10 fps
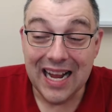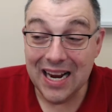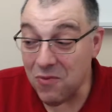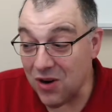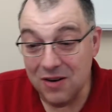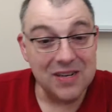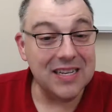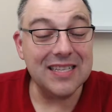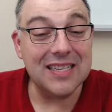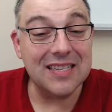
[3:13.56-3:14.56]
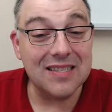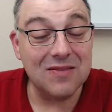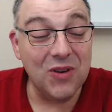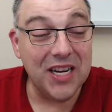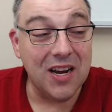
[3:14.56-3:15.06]
And when we,
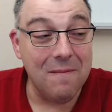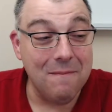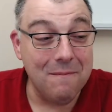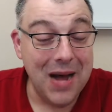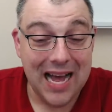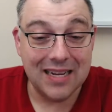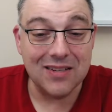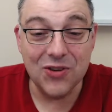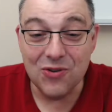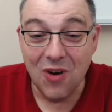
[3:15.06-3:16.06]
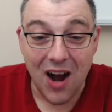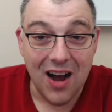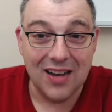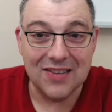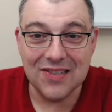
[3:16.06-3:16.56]
this we come back to
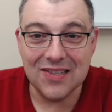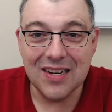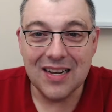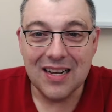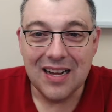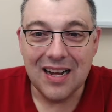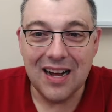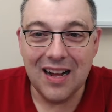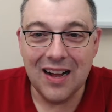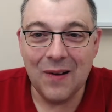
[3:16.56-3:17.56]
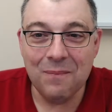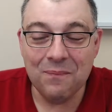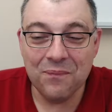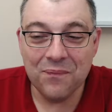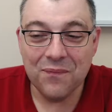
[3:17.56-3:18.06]
us, um,